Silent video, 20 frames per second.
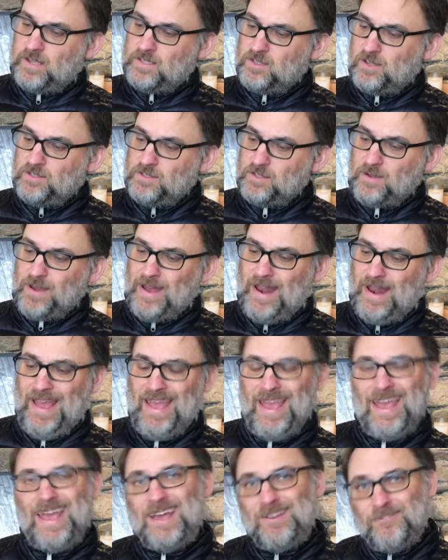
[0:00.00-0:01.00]
It's also got a
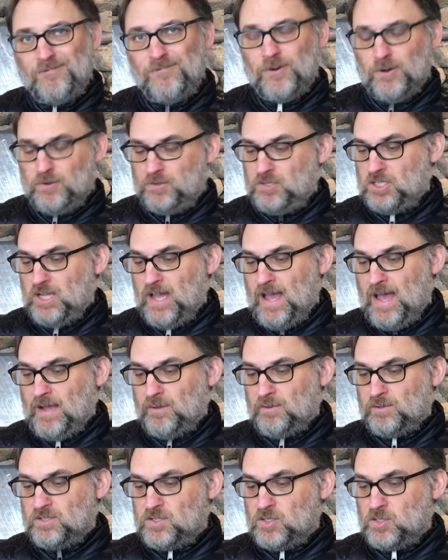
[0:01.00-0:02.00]
headphone
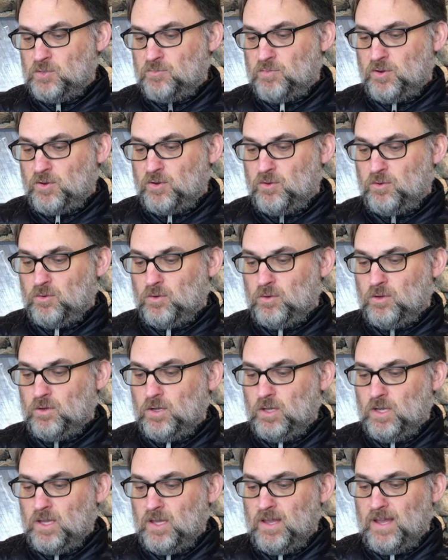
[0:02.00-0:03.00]
jack, which is super
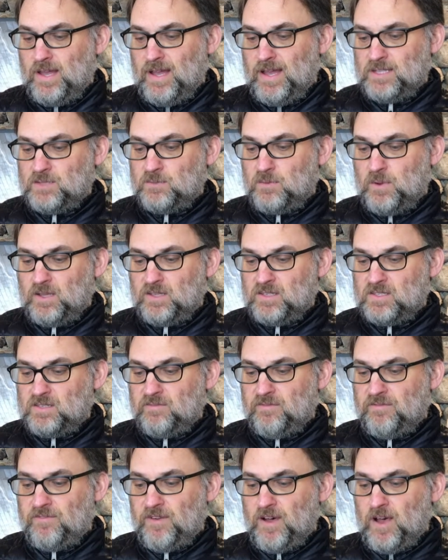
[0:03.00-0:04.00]
cool, as well as
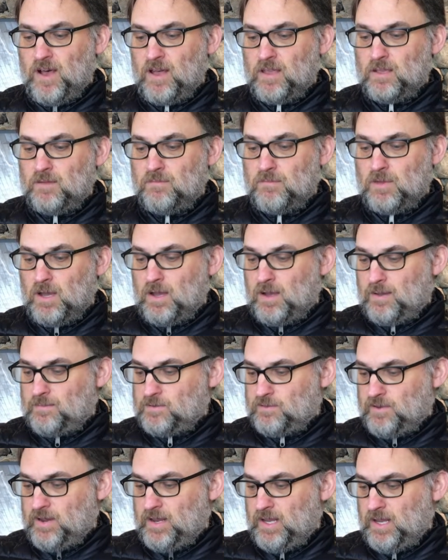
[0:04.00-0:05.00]
some volume
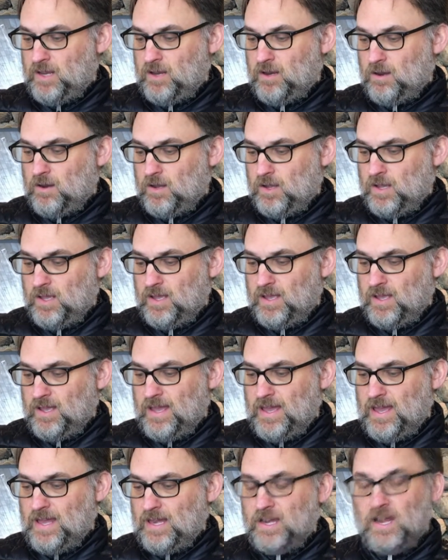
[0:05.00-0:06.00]
knobs right here
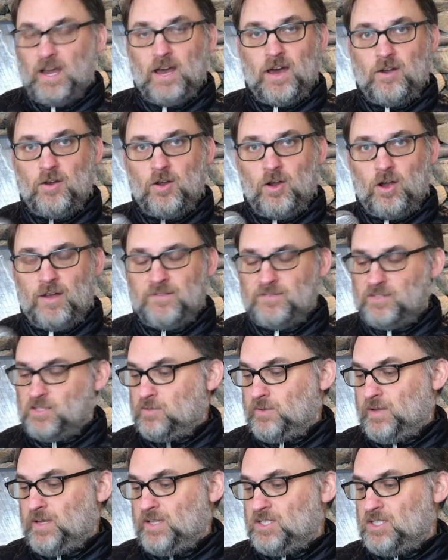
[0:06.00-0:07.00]
and an on and off
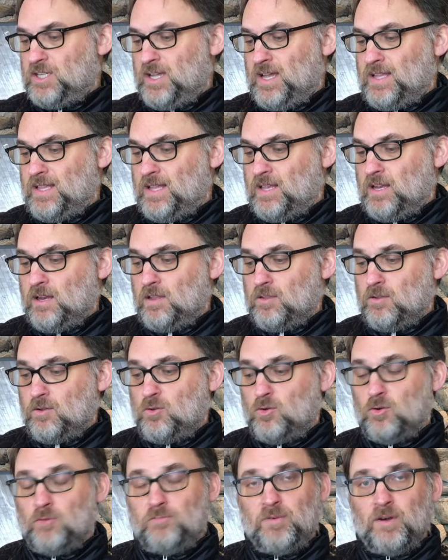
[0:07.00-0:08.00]
switch. And then another
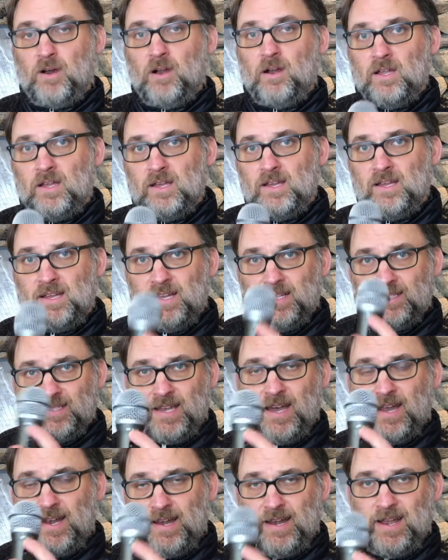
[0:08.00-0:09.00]
cool part, it's
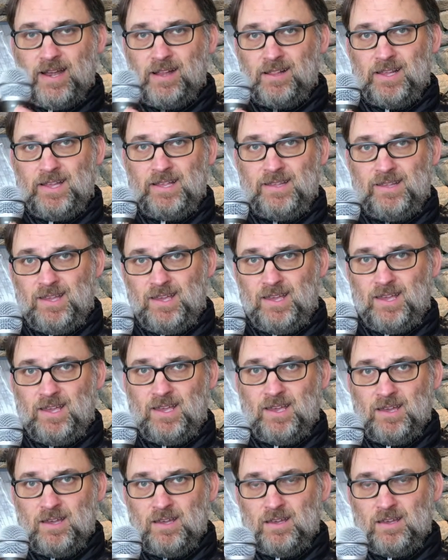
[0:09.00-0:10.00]
got an
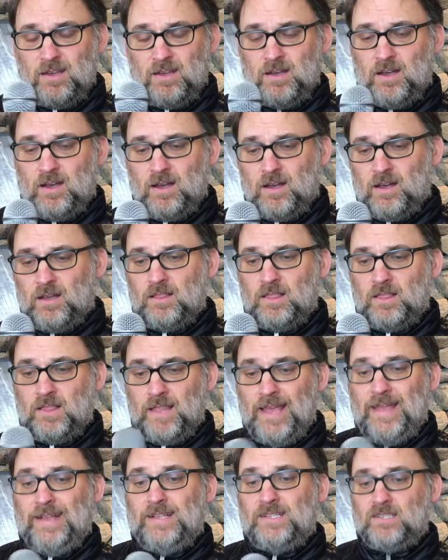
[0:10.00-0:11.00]
LED
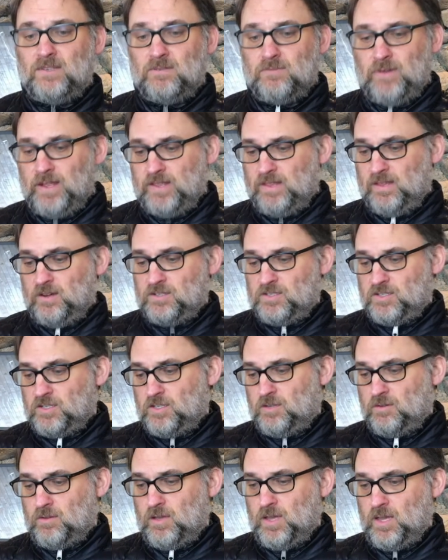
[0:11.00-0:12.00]
light right there
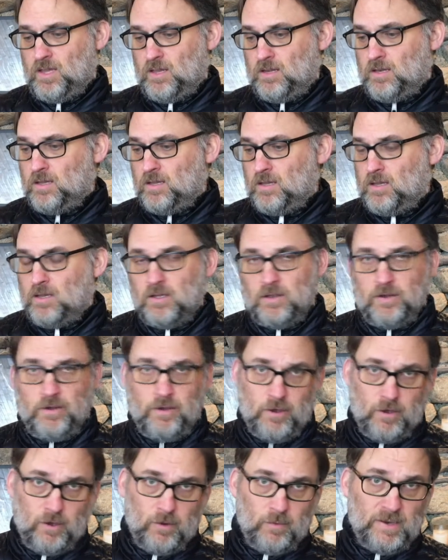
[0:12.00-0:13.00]
so you can
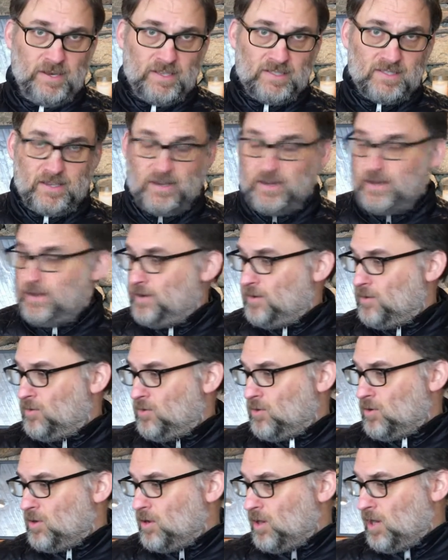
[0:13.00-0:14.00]
know when it's on
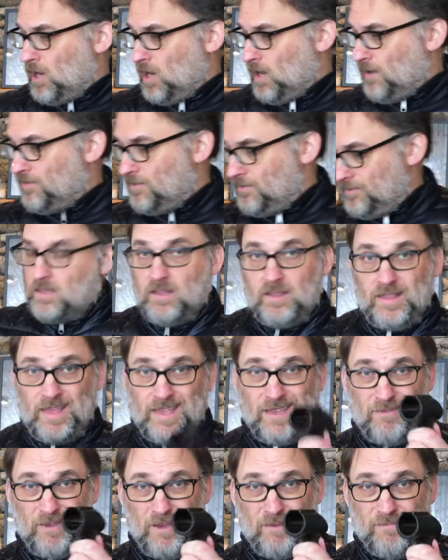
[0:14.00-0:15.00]
or off. They
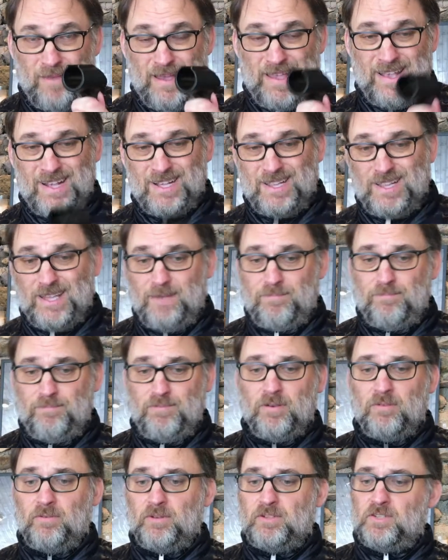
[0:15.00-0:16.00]
give you a mic clip,
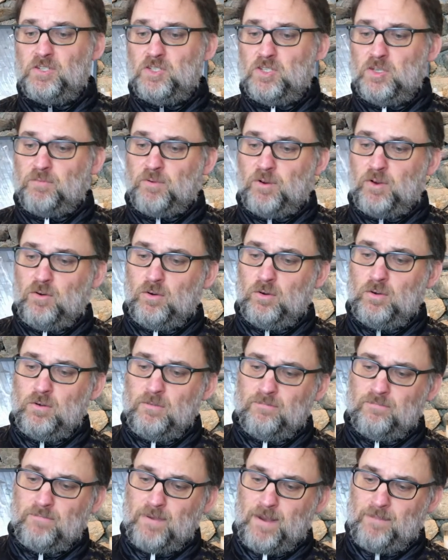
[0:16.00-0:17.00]
which is super
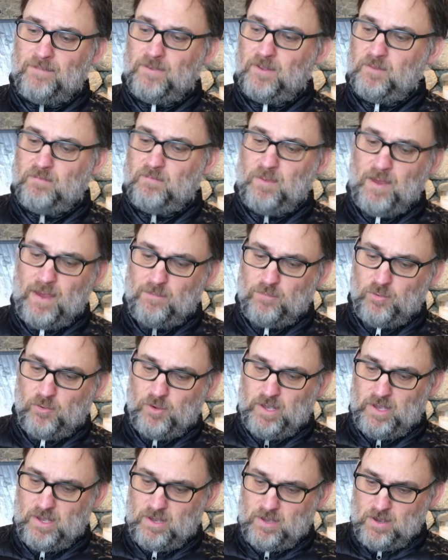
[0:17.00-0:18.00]
cool. Pop this bad
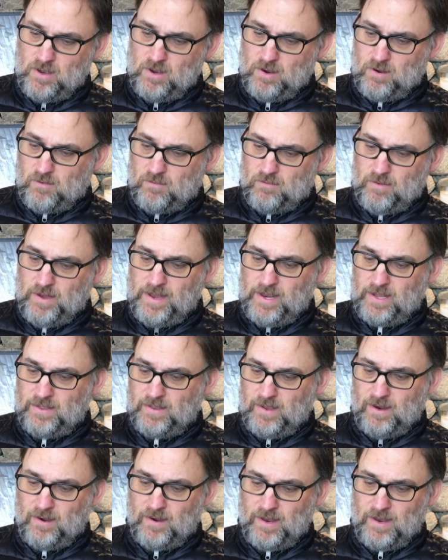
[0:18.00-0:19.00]
boy right
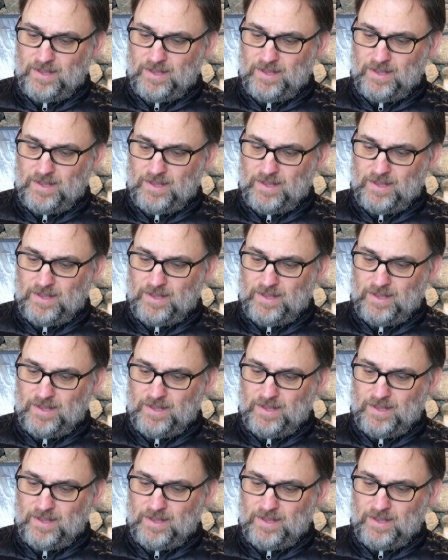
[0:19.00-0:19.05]
in there.